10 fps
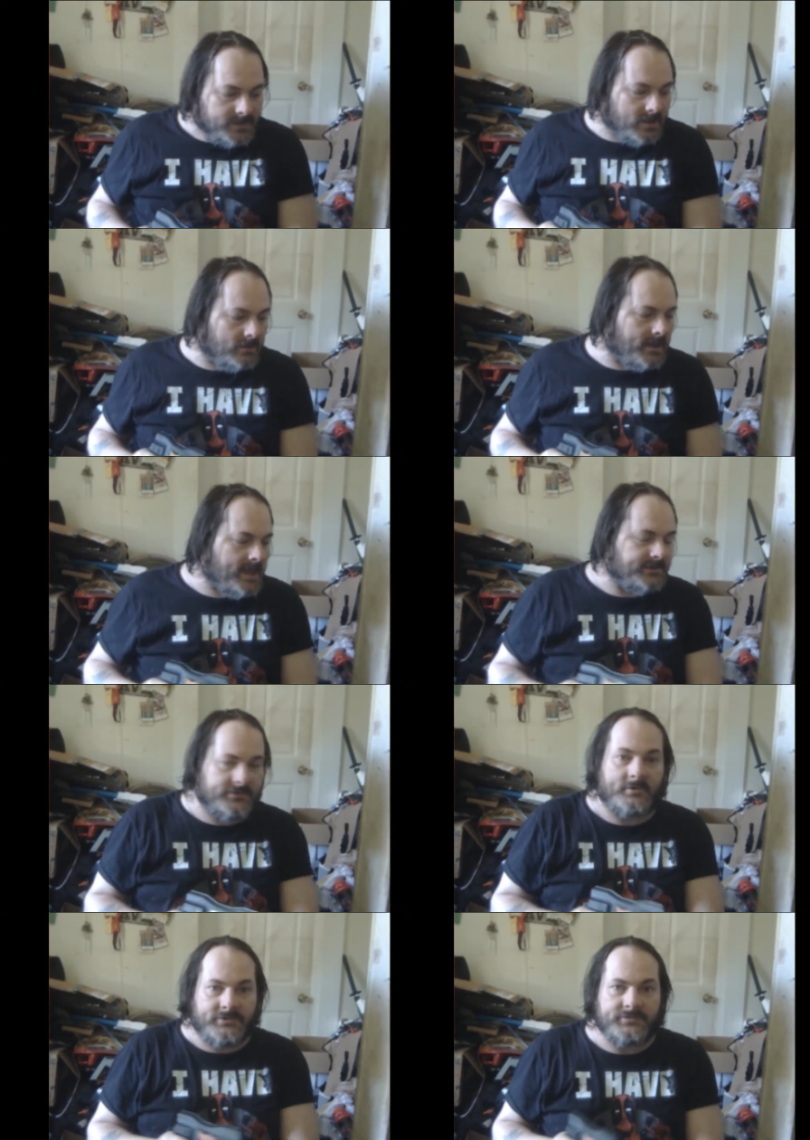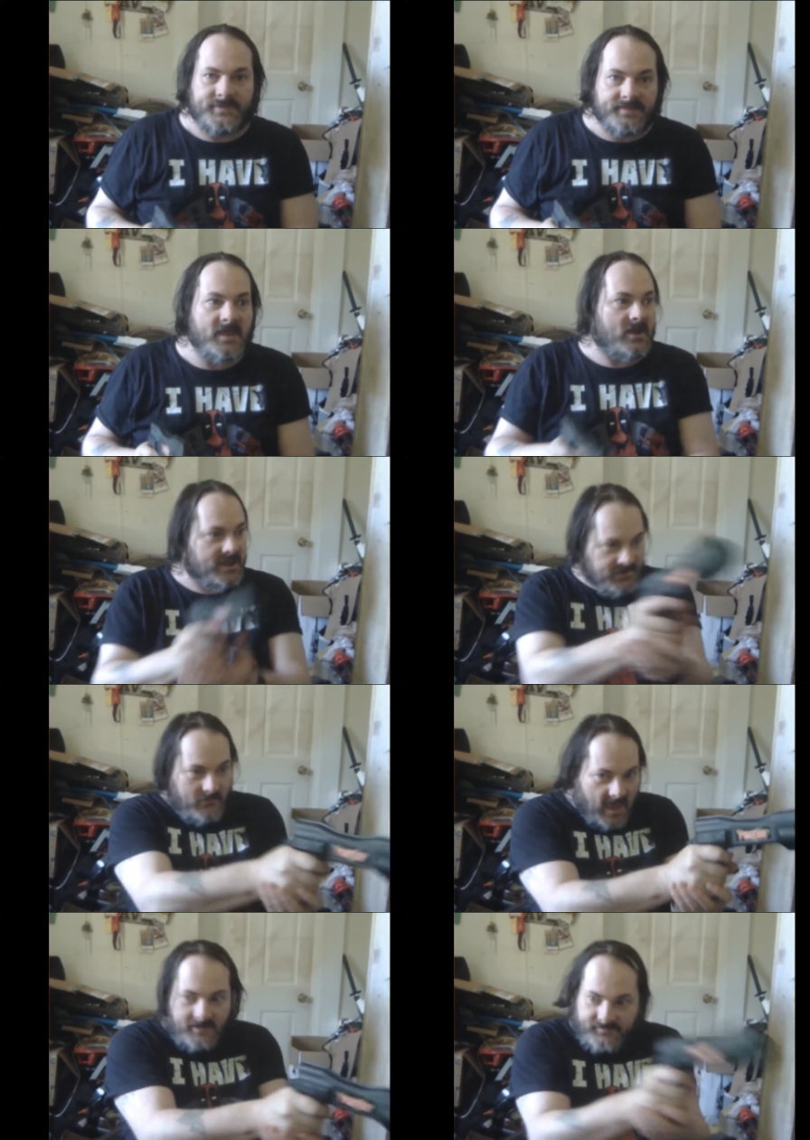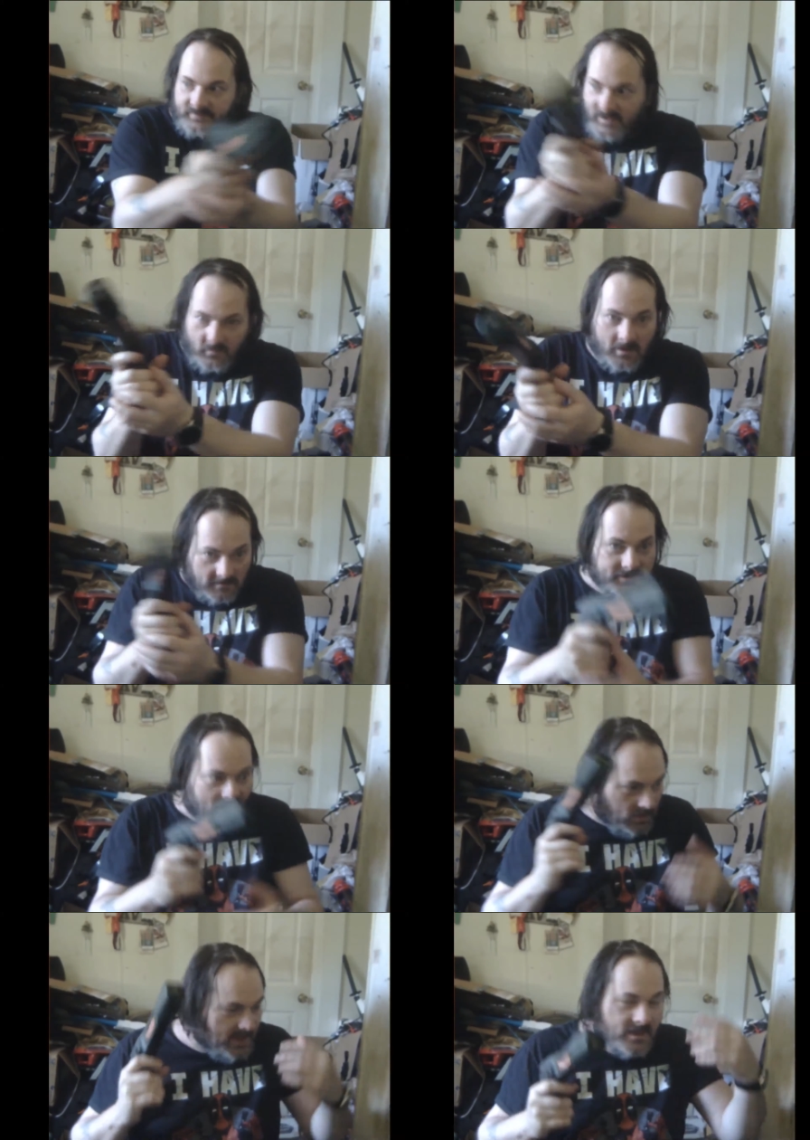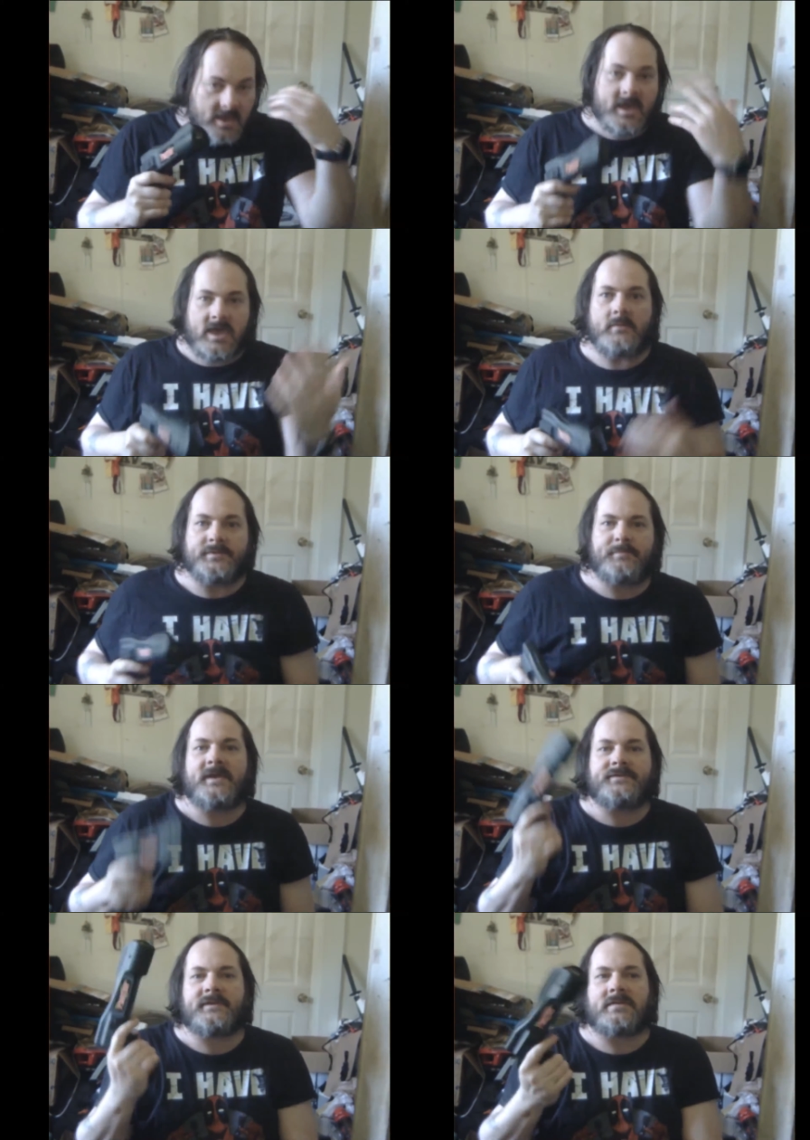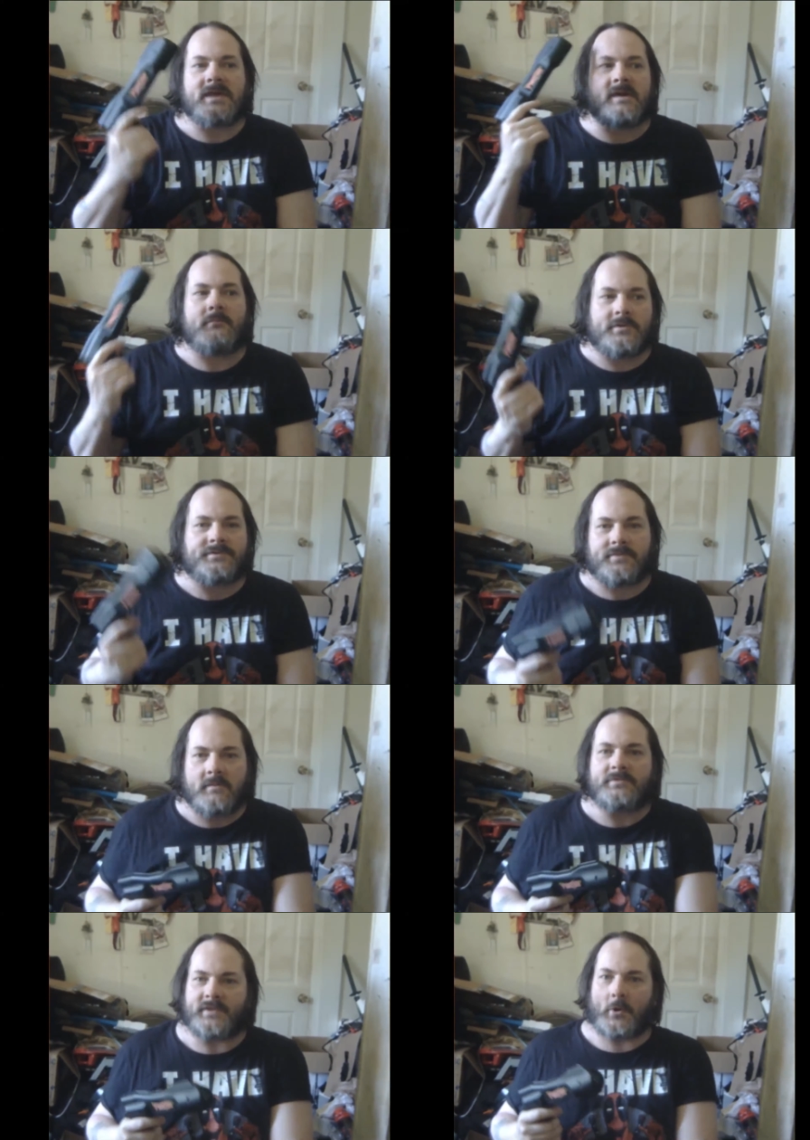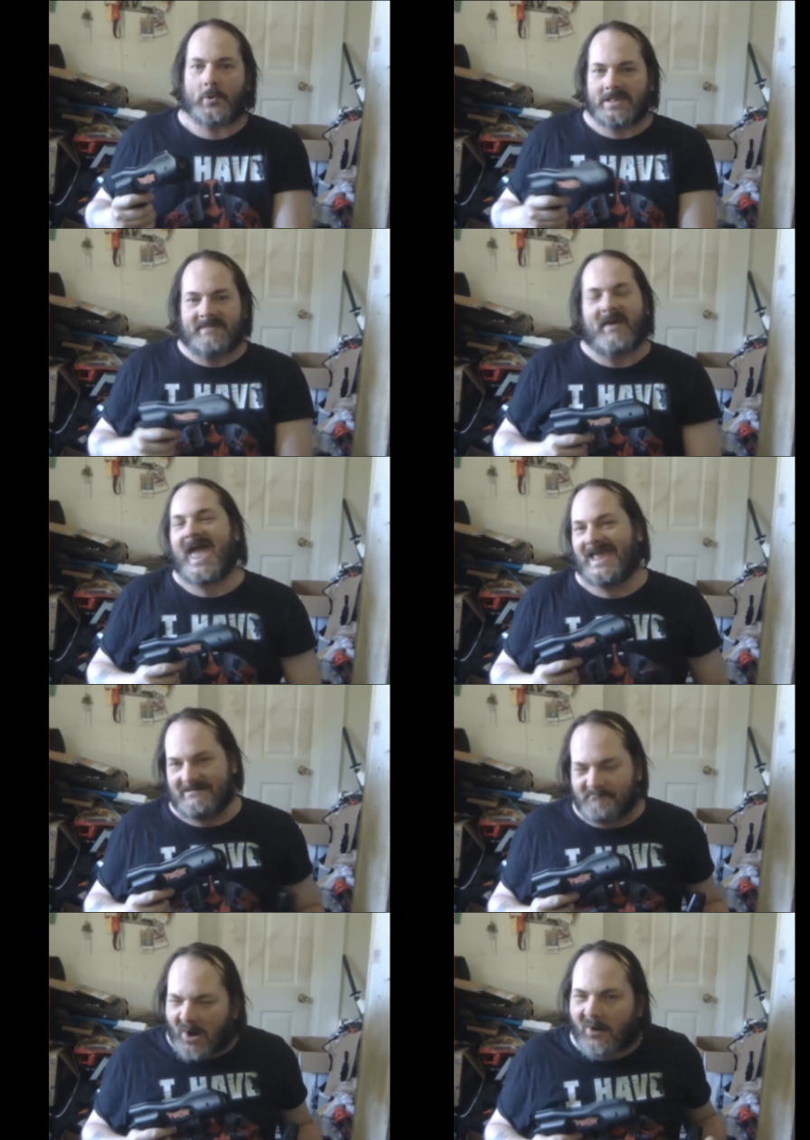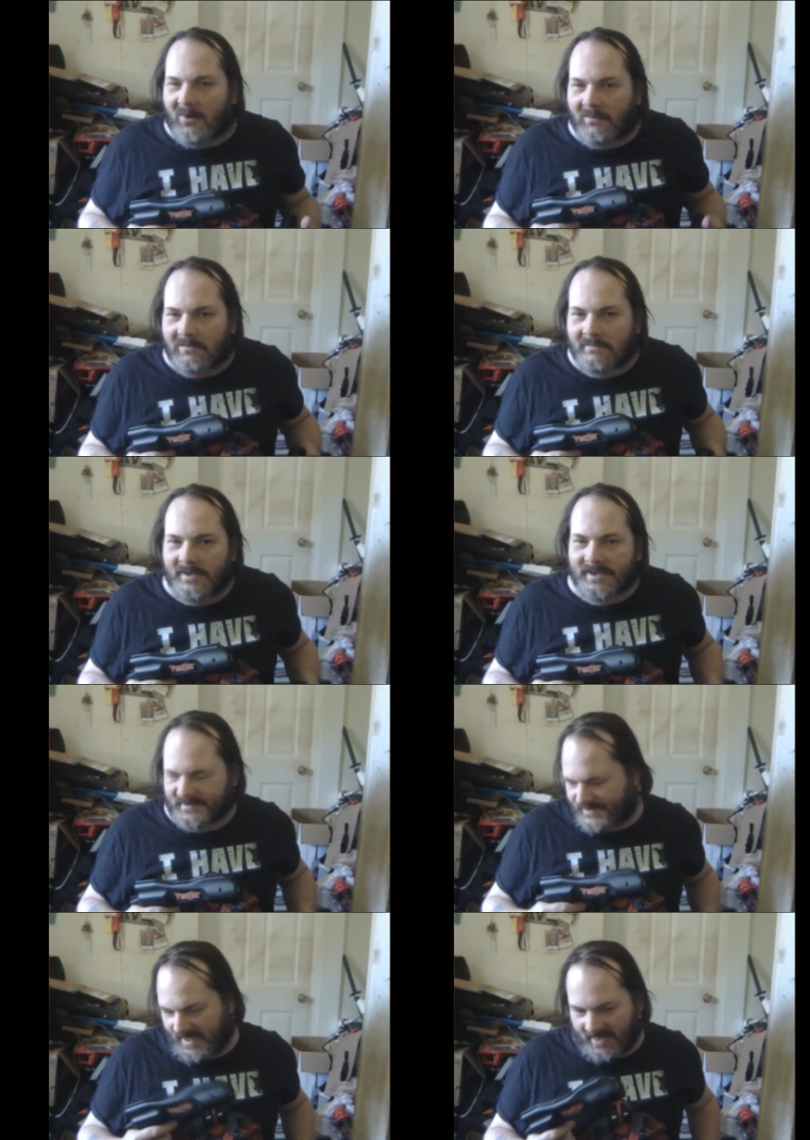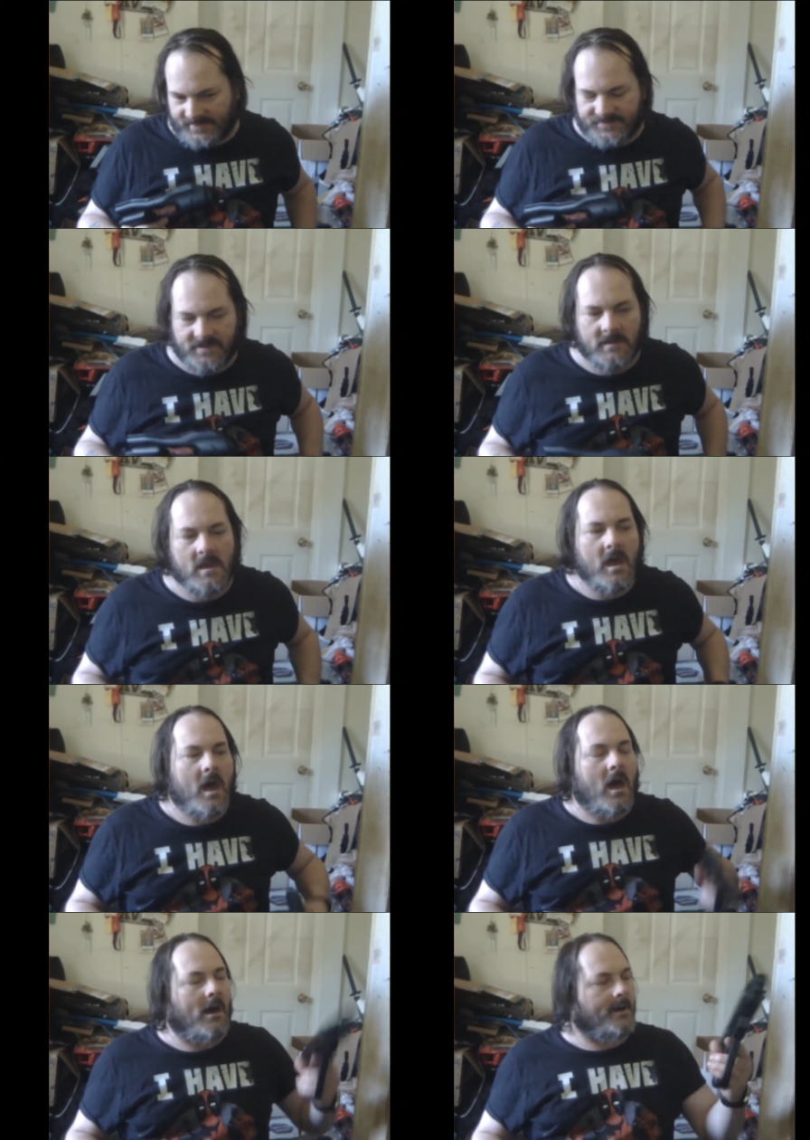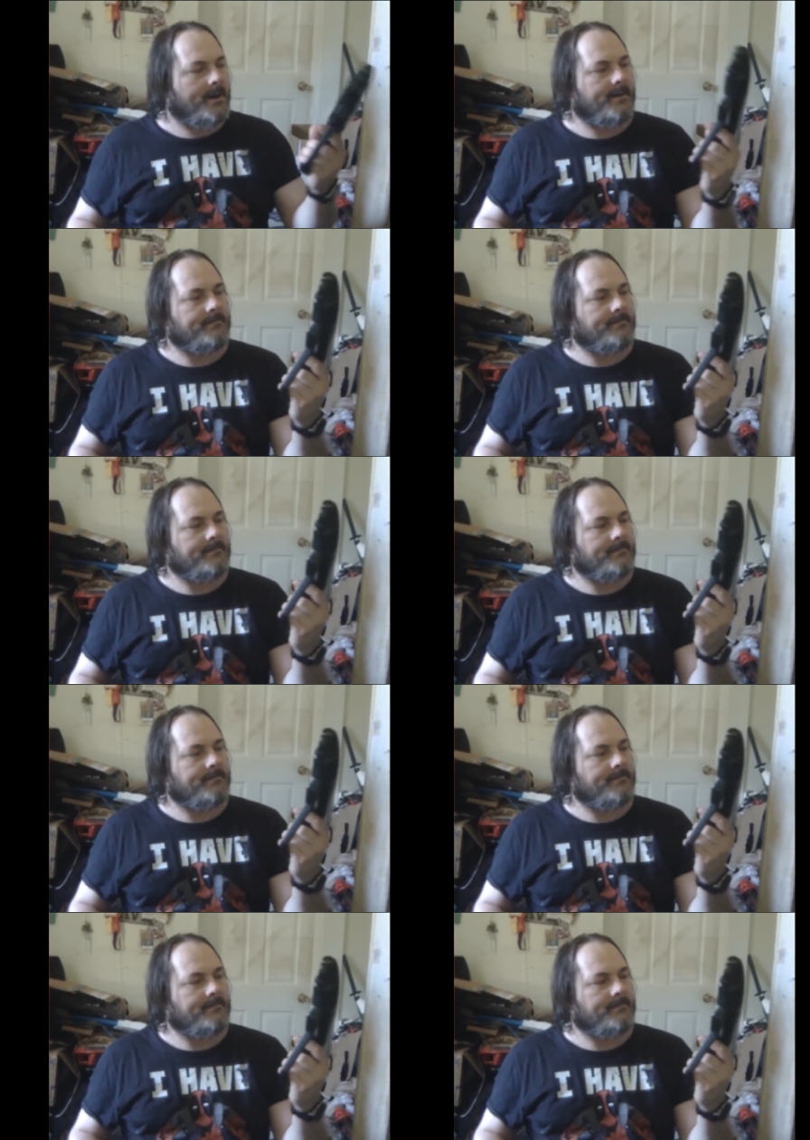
and you sit there and you actually were, like, it was basically it was early paintball in a sense. Um,